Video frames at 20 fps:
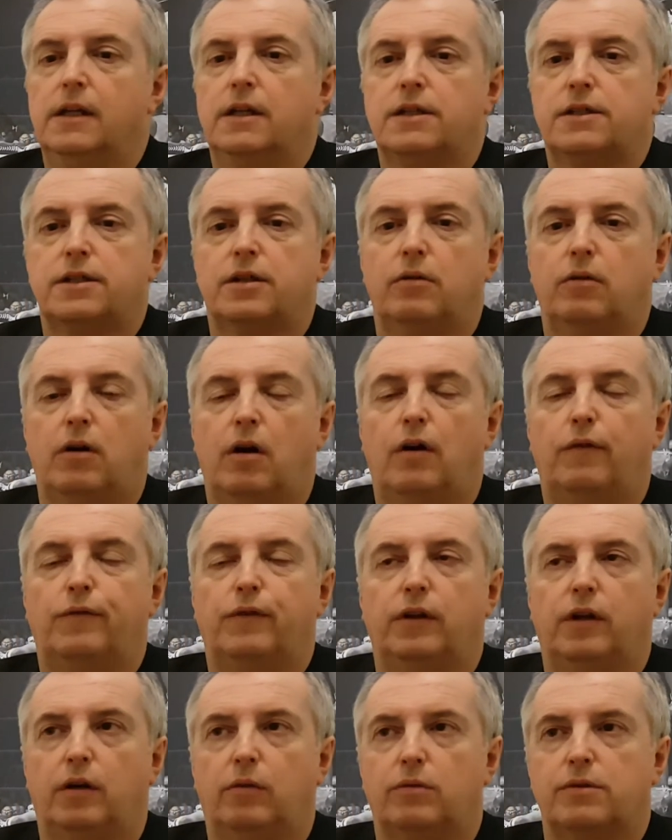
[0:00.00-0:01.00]
So
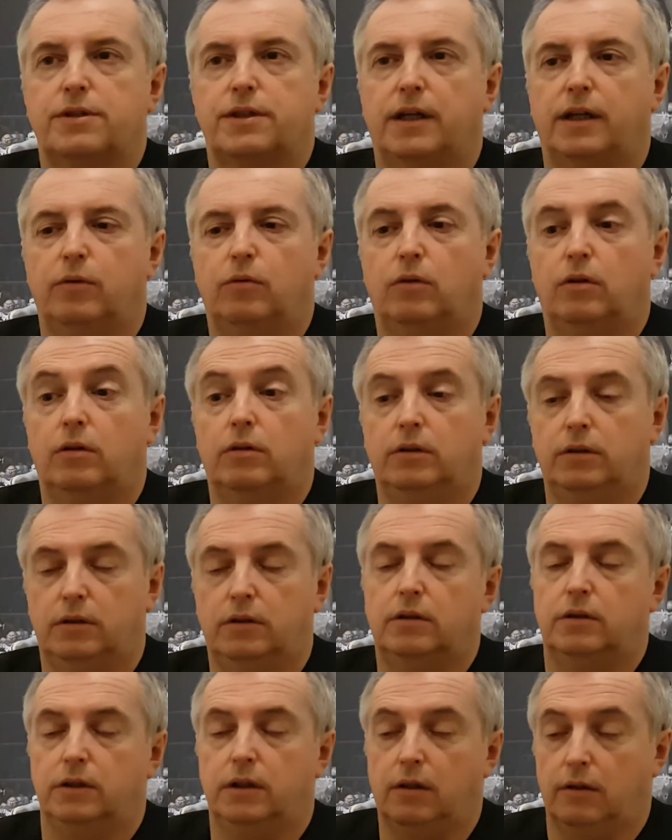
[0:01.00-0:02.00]
often I will say, well,
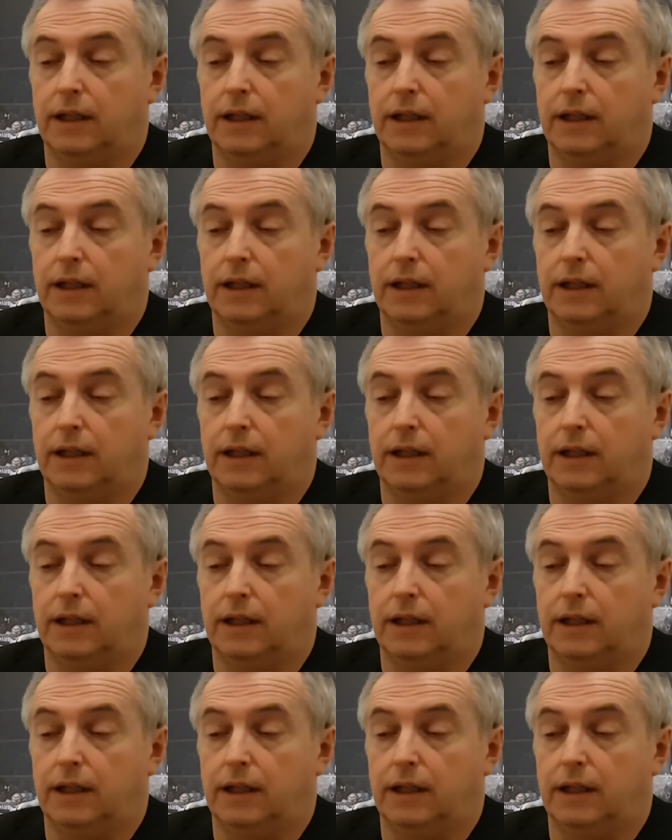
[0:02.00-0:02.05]
you know,